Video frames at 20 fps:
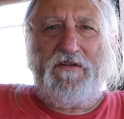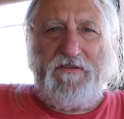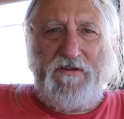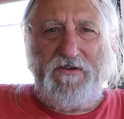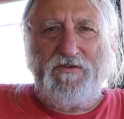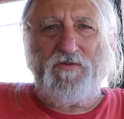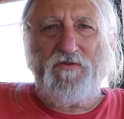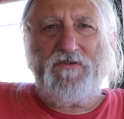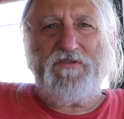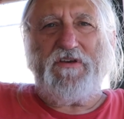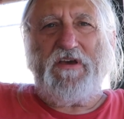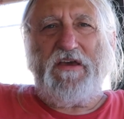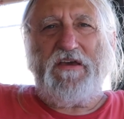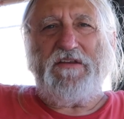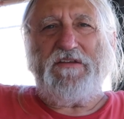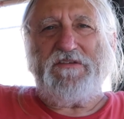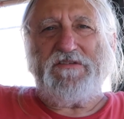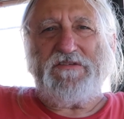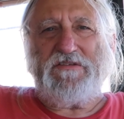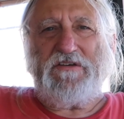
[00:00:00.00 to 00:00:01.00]
This one's
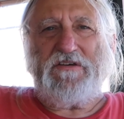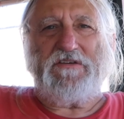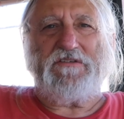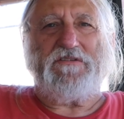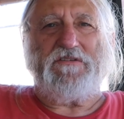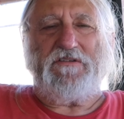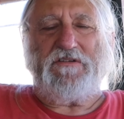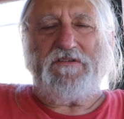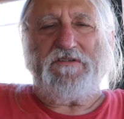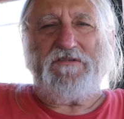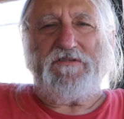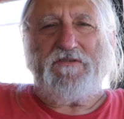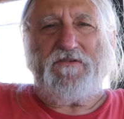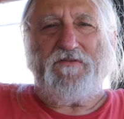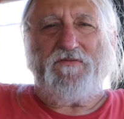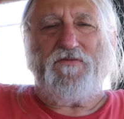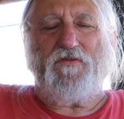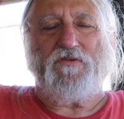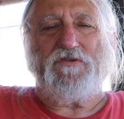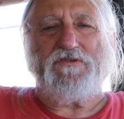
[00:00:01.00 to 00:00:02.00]
86, and it's
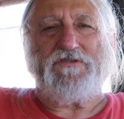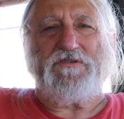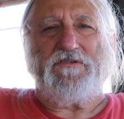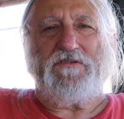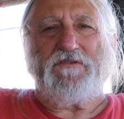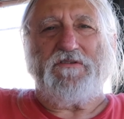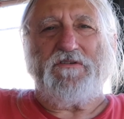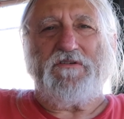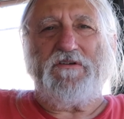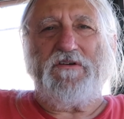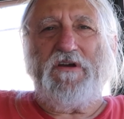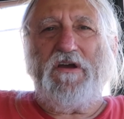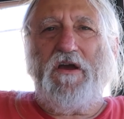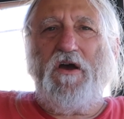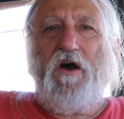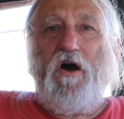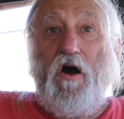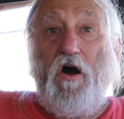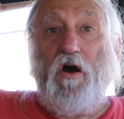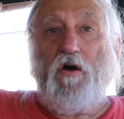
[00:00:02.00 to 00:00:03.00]
a 4-cylinder.
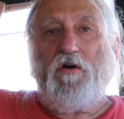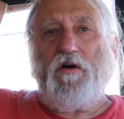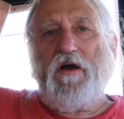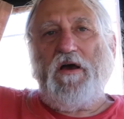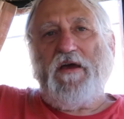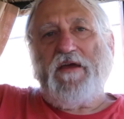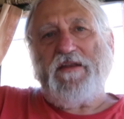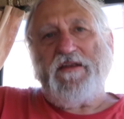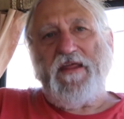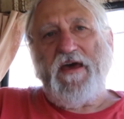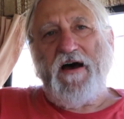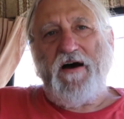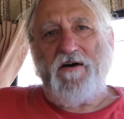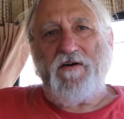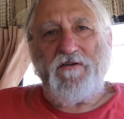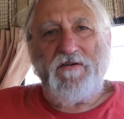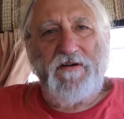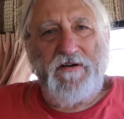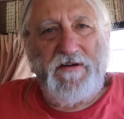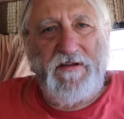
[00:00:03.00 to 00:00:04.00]
Oh,
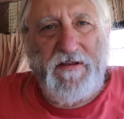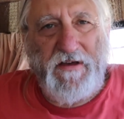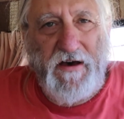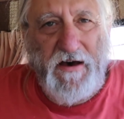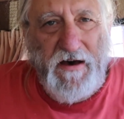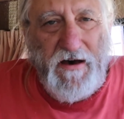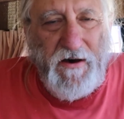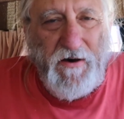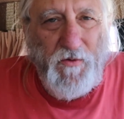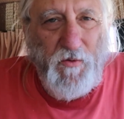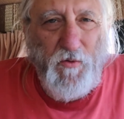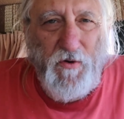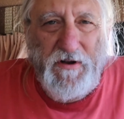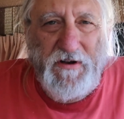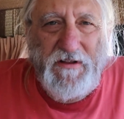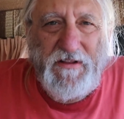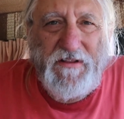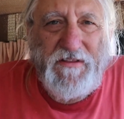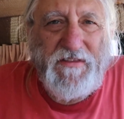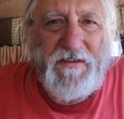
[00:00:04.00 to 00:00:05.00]
now
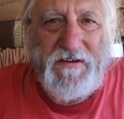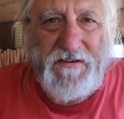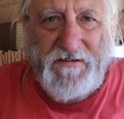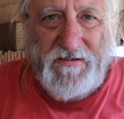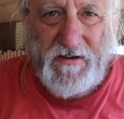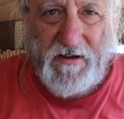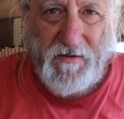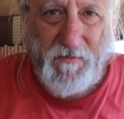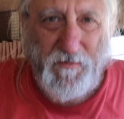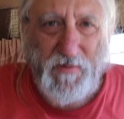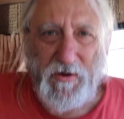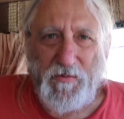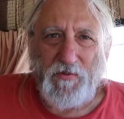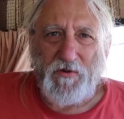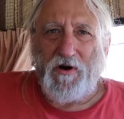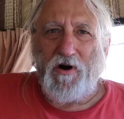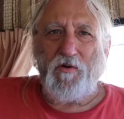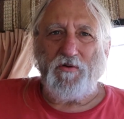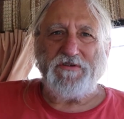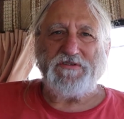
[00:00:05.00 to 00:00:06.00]
one of the things that
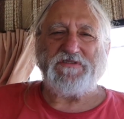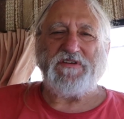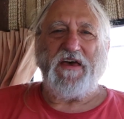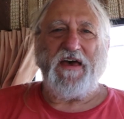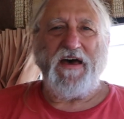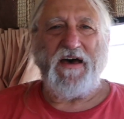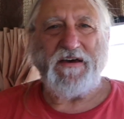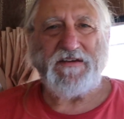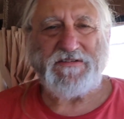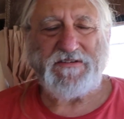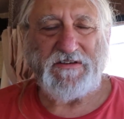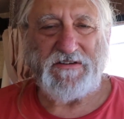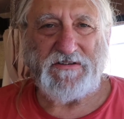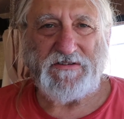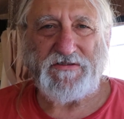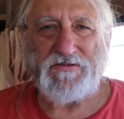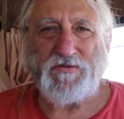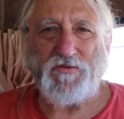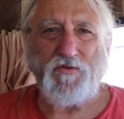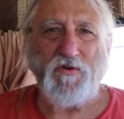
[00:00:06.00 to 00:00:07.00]
people always ask
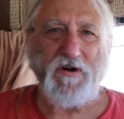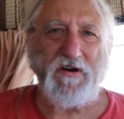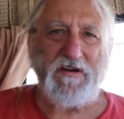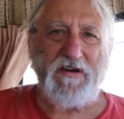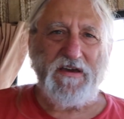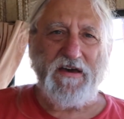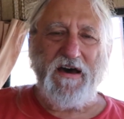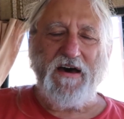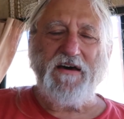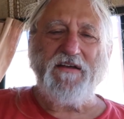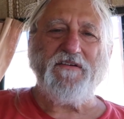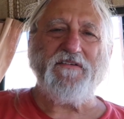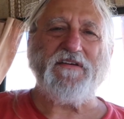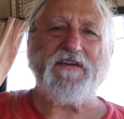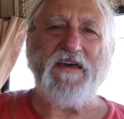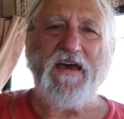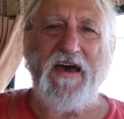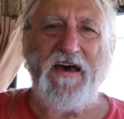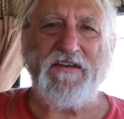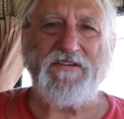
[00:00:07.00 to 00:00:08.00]
is, what kind of
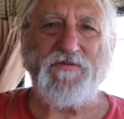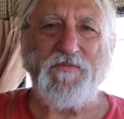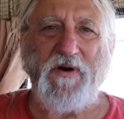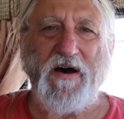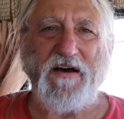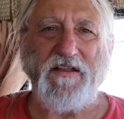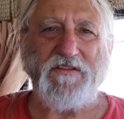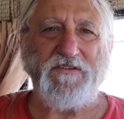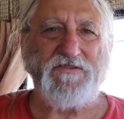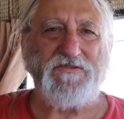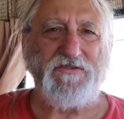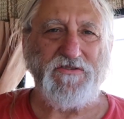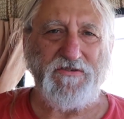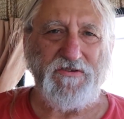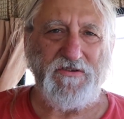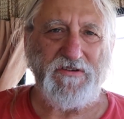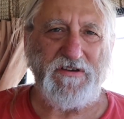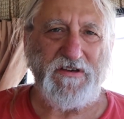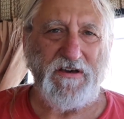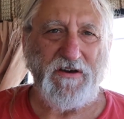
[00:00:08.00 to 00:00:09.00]
gas mileage do
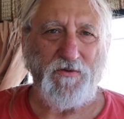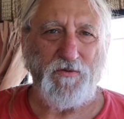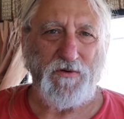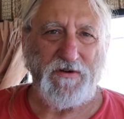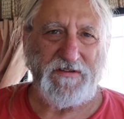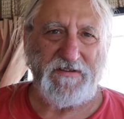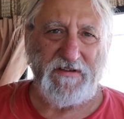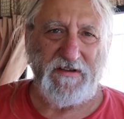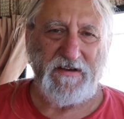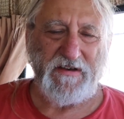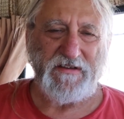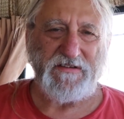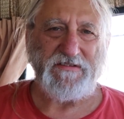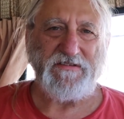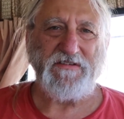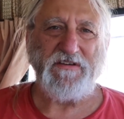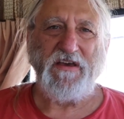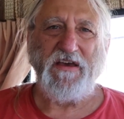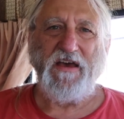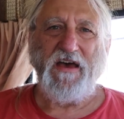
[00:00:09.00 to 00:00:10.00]
you get with
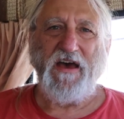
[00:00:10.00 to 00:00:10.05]
this?